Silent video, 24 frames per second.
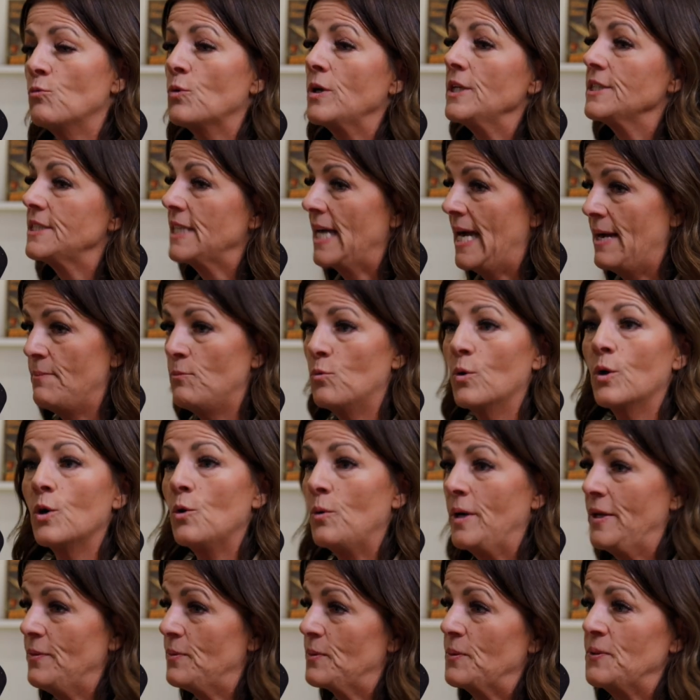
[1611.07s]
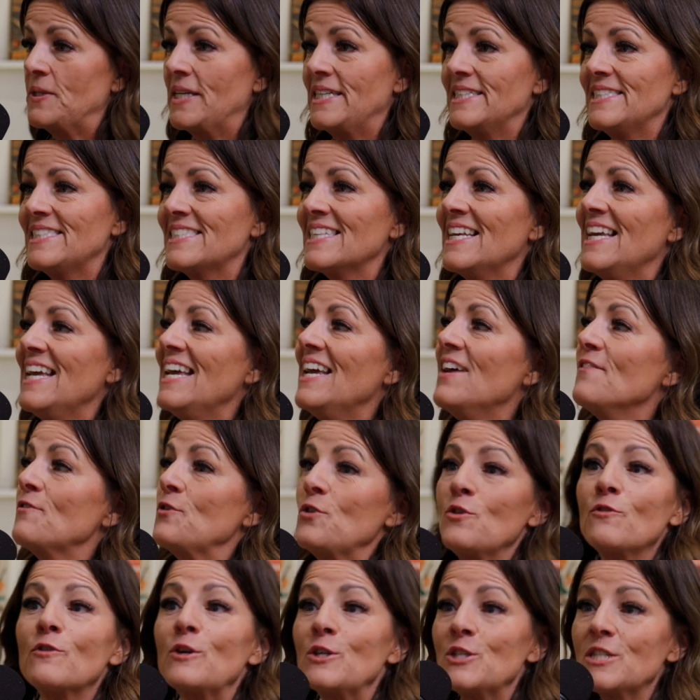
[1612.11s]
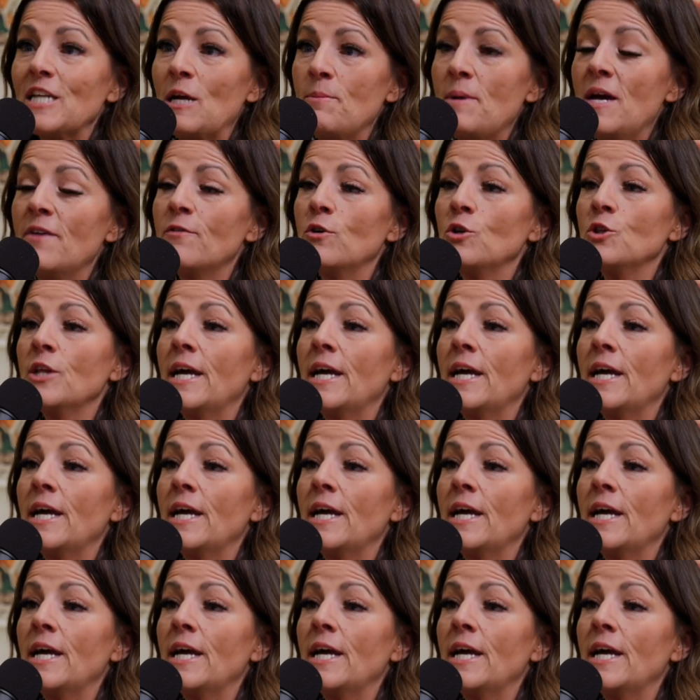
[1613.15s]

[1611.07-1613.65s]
Real time. We're going through this for the first time ever.